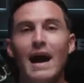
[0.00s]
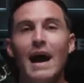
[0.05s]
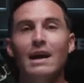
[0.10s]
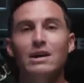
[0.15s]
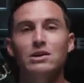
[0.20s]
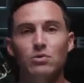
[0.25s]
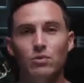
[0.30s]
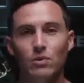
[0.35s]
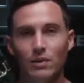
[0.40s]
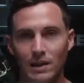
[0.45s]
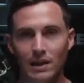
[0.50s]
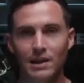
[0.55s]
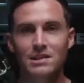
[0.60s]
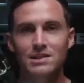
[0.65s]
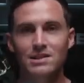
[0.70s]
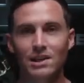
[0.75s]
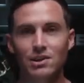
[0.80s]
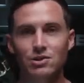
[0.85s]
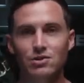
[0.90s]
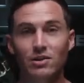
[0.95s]
actual
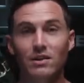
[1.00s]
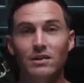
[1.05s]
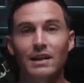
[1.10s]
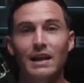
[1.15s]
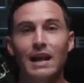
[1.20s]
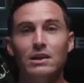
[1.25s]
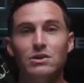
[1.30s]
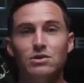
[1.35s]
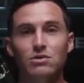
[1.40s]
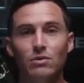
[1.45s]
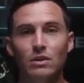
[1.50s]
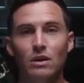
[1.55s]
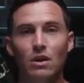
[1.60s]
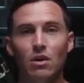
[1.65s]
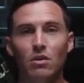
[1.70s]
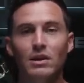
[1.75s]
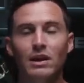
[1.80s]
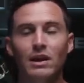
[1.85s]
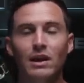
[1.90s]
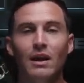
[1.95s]
eccentric, the actual
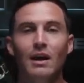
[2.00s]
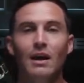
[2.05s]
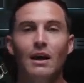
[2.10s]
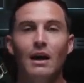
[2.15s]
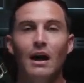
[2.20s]
loading,